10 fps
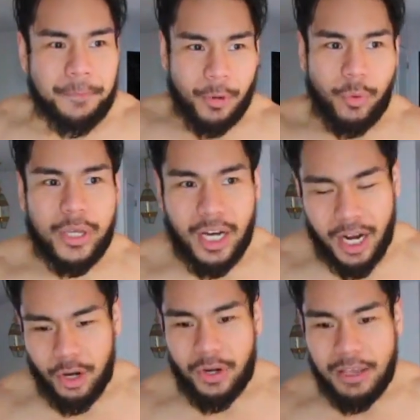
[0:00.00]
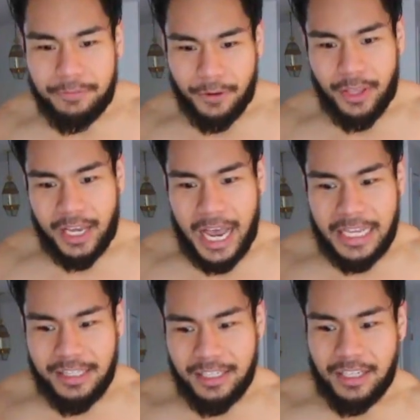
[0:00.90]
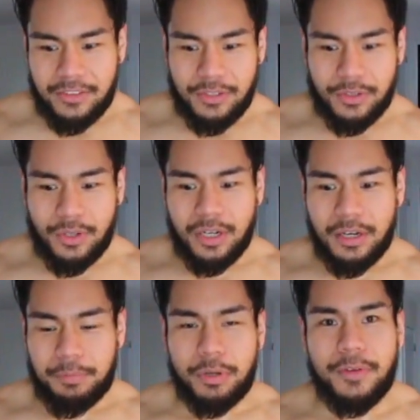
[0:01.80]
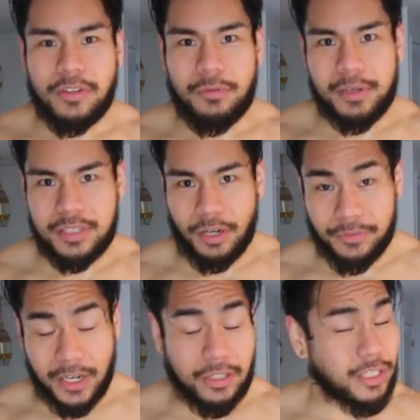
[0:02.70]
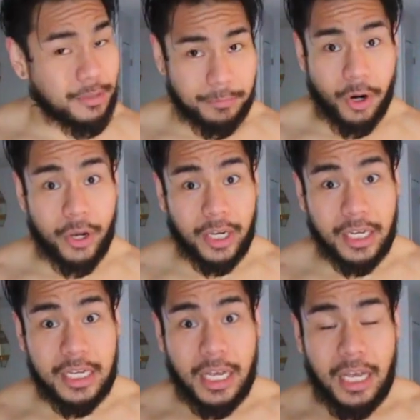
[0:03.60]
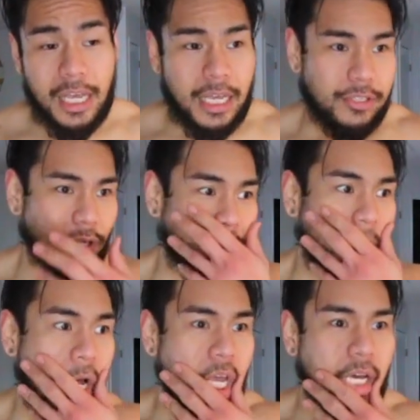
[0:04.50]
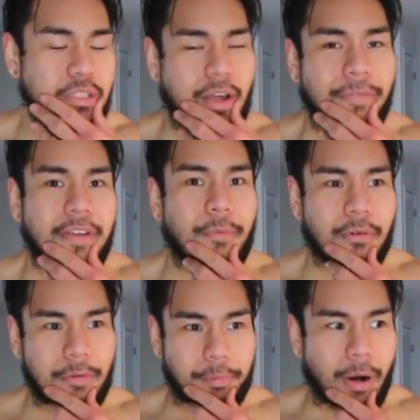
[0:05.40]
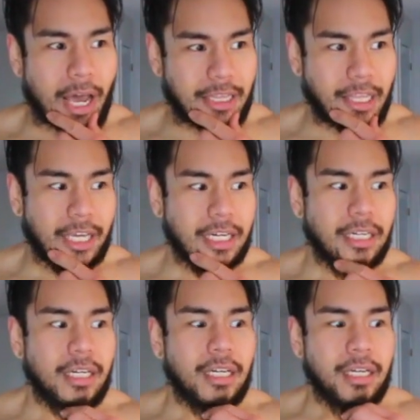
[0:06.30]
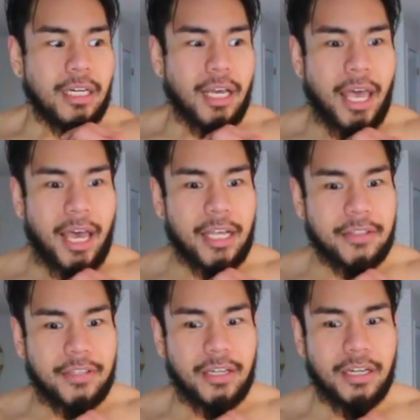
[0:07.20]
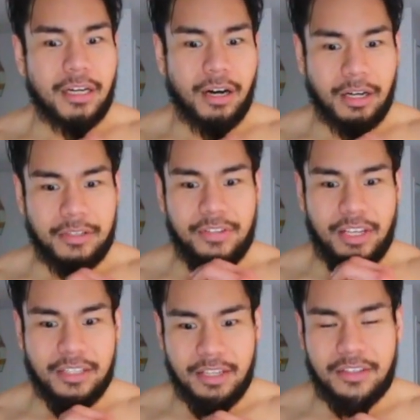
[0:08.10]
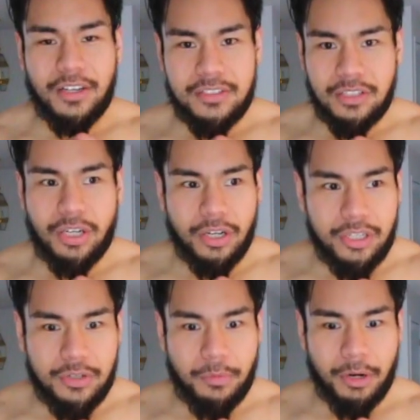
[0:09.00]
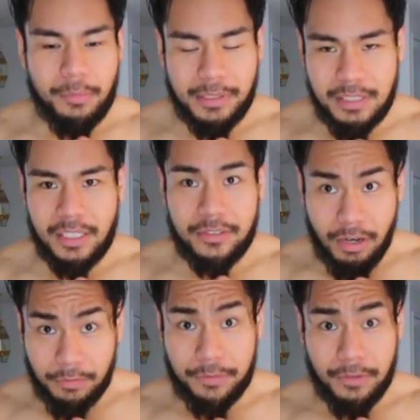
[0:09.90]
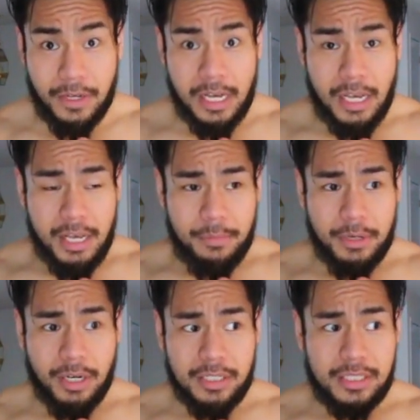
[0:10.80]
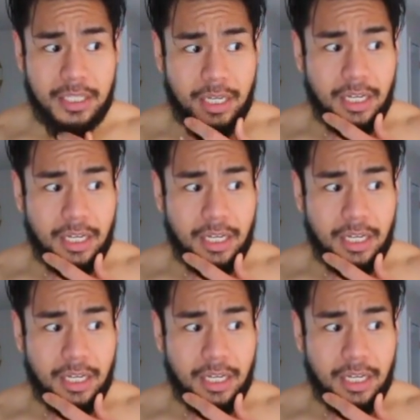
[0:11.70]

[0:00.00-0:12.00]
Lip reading: when I got out, I felt like I needed to prove it to myself that I could keep going. So it was definitely more of a pride thing. And honestly, it does turn you more mentally tough, because